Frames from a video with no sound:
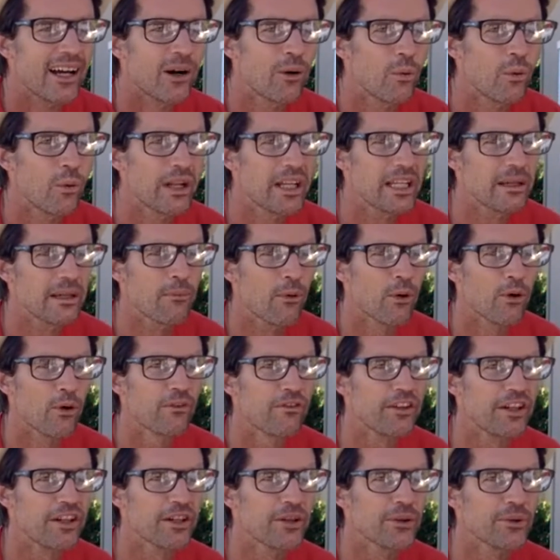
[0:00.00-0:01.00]
Whitney
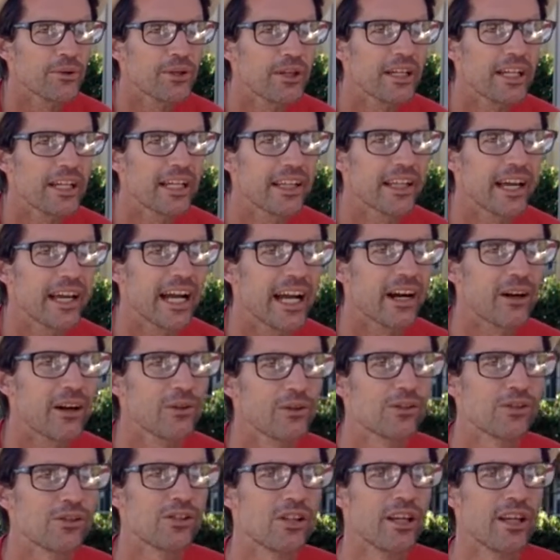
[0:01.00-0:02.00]
Moorfield in the
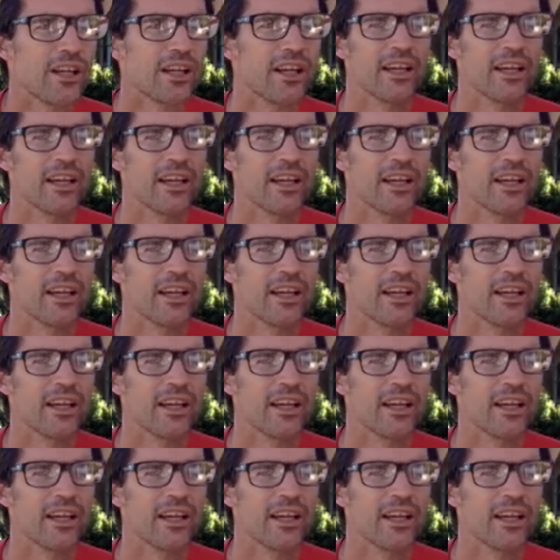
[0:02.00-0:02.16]
house.